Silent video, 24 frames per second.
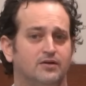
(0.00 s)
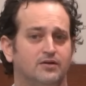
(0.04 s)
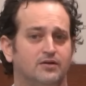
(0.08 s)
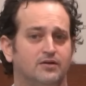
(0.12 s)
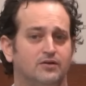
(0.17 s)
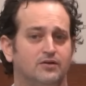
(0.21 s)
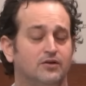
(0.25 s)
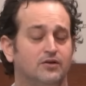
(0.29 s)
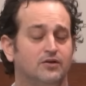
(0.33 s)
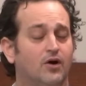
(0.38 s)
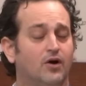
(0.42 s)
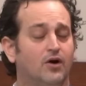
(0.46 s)

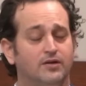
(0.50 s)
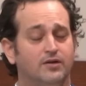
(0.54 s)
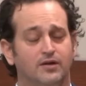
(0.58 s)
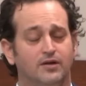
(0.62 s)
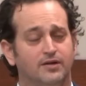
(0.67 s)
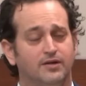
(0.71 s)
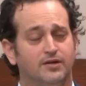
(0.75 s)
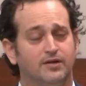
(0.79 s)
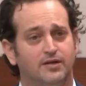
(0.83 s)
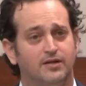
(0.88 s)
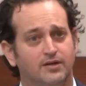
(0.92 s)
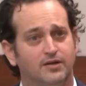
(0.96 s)
No, I
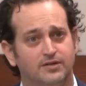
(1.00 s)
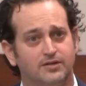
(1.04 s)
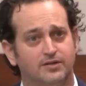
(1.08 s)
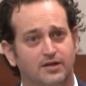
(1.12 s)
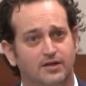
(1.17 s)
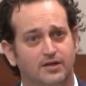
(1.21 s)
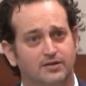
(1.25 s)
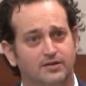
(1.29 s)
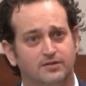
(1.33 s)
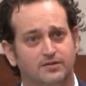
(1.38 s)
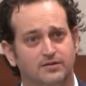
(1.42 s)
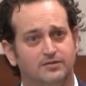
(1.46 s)
didn't
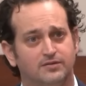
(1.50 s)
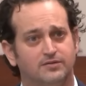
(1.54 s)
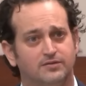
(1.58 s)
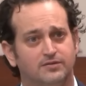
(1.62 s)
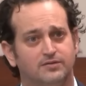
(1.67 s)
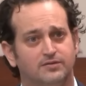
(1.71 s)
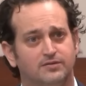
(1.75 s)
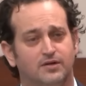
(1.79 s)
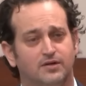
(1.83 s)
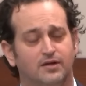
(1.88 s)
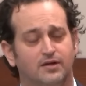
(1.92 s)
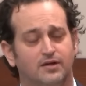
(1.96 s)
attend.
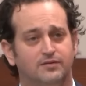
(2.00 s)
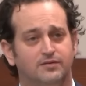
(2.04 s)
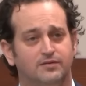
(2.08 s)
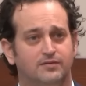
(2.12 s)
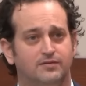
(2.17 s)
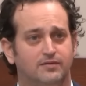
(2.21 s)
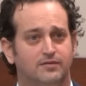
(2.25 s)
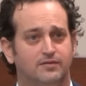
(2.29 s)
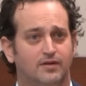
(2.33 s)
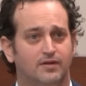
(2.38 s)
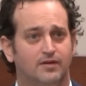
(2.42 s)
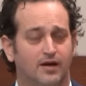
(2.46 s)

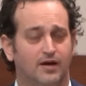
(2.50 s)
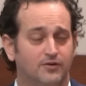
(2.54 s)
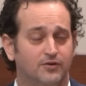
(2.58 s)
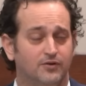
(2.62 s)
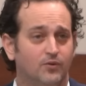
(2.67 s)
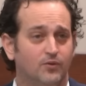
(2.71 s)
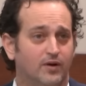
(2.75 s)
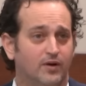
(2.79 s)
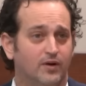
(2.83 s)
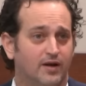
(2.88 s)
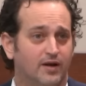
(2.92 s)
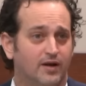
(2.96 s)
I
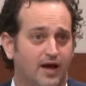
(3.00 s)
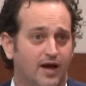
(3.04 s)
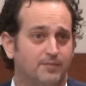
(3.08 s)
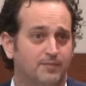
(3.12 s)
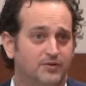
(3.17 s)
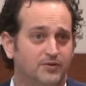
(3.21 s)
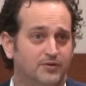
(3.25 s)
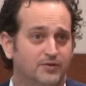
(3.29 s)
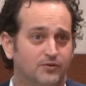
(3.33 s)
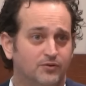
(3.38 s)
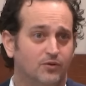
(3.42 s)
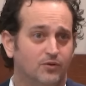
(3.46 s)
knew what had
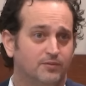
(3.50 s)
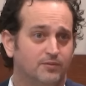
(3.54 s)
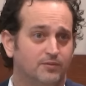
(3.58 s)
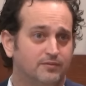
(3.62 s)
happened to him,